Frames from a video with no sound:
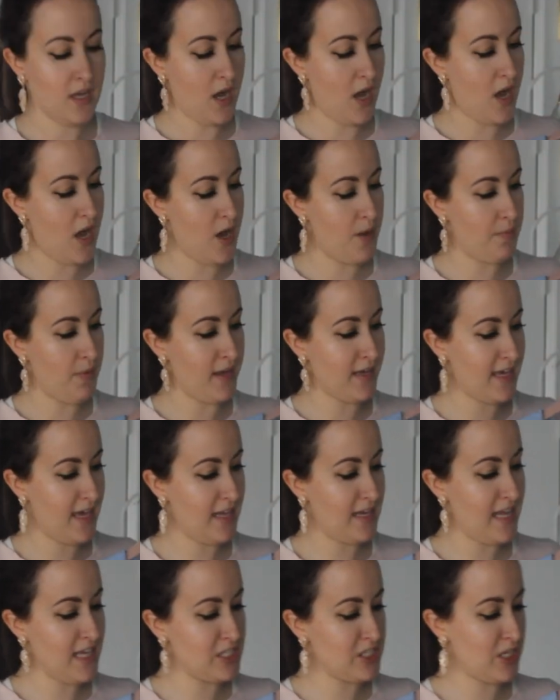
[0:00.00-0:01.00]
Um,
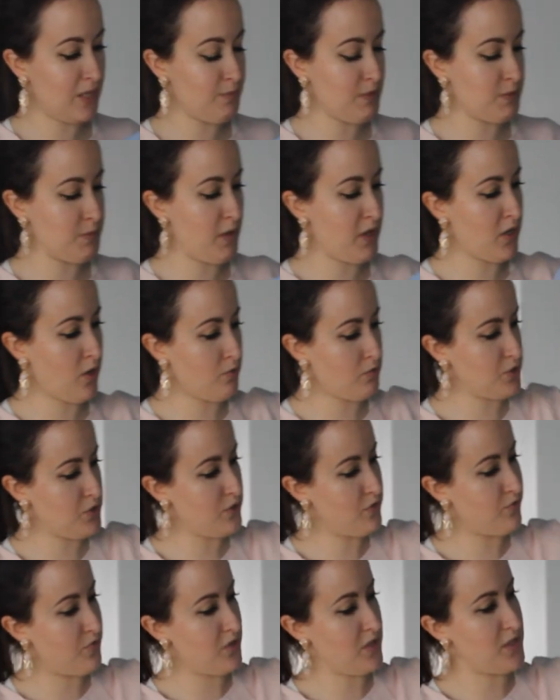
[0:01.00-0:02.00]
again, H&M is my
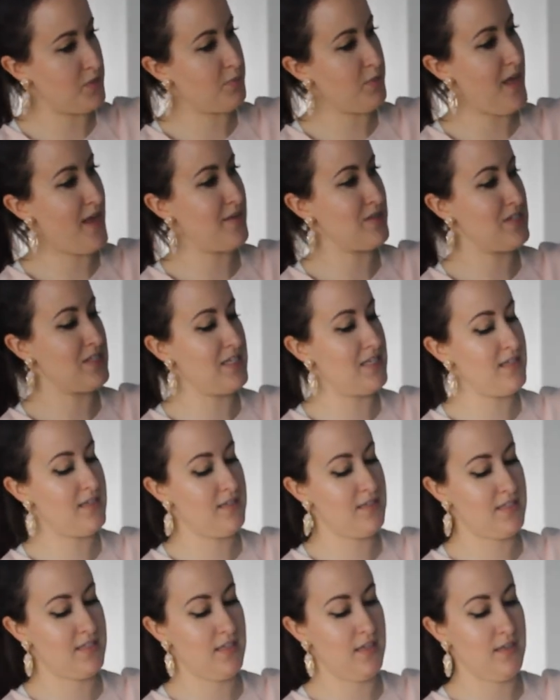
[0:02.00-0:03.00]
go-to for these
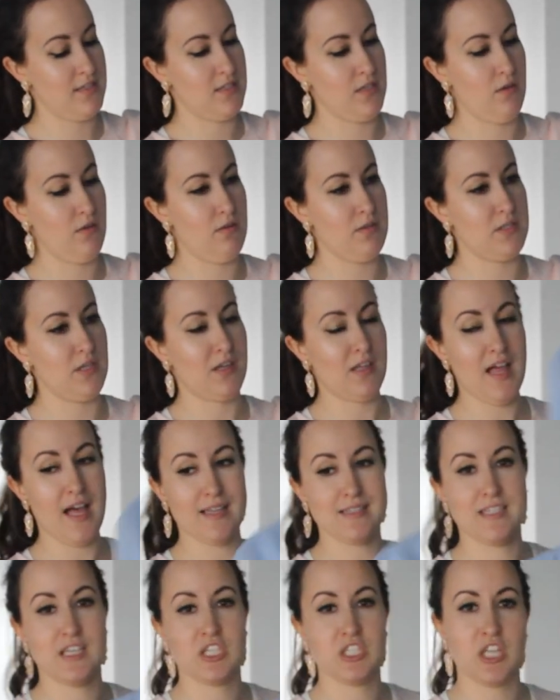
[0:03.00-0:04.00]
blouses. So it's a
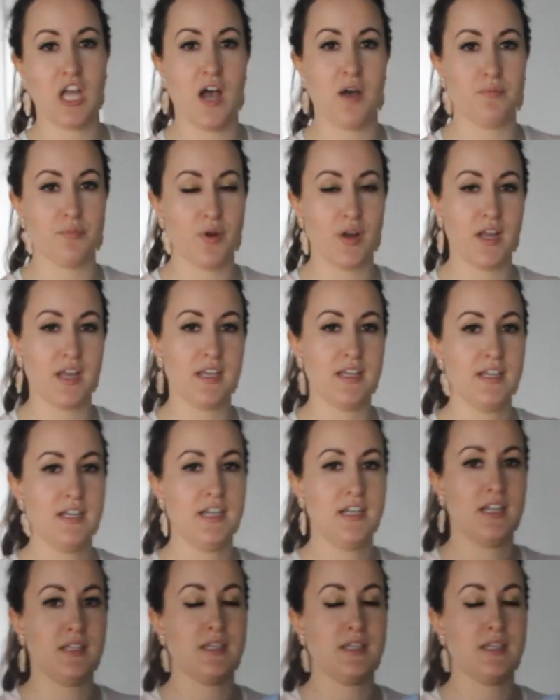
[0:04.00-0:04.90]
classic chambray.